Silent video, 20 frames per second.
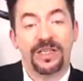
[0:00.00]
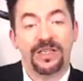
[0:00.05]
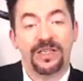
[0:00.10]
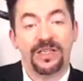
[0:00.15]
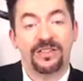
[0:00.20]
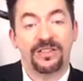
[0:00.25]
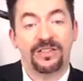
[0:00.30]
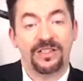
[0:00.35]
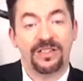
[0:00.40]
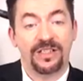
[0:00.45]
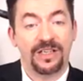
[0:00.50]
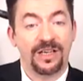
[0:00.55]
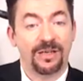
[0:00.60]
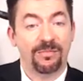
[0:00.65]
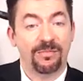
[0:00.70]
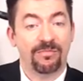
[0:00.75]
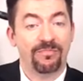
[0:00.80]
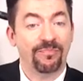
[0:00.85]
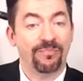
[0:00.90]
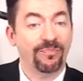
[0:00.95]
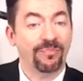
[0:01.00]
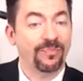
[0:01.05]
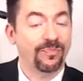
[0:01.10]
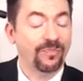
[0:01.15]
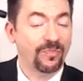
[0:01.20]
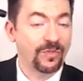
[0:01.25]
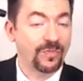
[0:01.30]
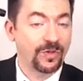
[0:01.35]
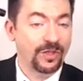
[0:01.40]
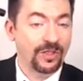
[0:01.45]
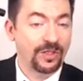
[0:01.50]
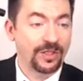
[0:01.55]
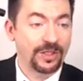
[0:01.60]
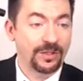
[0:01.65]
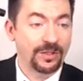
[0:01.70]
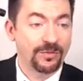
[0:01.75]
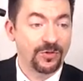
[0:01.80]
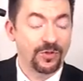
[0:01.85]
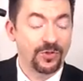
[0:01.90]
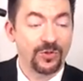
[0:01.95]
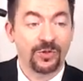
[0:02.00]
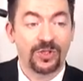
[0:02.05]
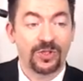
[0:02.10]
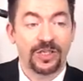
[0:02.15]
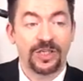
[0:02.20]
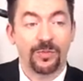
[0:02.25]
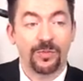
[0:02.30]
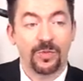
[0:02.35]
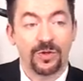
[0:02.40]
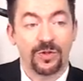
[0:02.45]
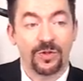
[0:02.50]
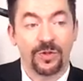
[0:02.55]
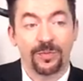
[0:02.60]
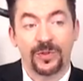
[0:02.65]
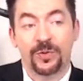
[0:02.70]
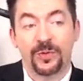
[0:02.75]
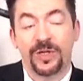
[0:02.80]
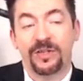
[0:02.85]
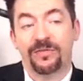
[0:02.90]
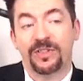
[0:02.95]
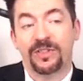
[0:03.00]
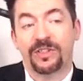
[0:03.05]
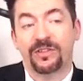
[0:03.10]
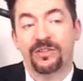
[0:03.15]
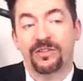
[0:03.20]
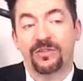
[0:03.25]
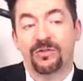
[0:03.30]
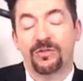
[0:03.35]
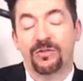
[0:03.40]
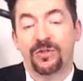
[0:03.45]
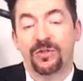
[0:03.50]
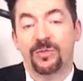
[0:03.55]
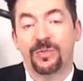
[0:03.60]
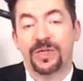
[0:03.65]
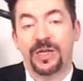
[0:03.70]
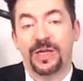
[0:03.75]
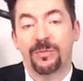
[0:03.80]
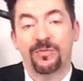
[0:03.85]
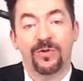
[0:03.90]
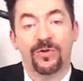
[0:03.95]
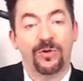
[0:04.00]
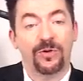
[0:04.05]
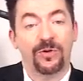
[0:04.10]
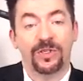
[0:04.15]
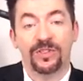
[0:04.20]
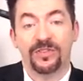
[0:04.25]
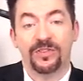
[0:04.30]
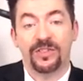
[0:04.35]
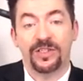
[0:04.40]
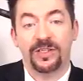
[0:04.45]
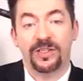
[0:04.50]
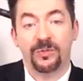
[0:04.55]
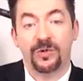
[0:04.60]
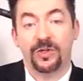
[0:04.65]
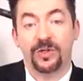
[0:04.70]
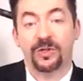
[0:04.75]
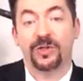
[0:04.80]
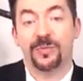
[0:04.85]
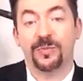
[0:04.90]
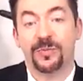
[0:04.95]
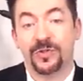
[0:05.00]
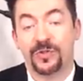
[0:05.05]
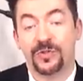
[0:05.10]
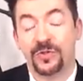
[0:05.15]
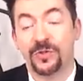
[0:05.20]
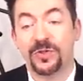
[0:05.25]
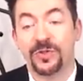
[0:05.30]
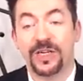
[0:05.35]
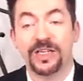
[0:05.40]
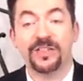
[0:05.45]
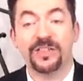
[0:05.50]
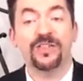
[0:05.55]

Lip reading: TM story where the Blue Avian group came forward and said they weren't going to pursue that. So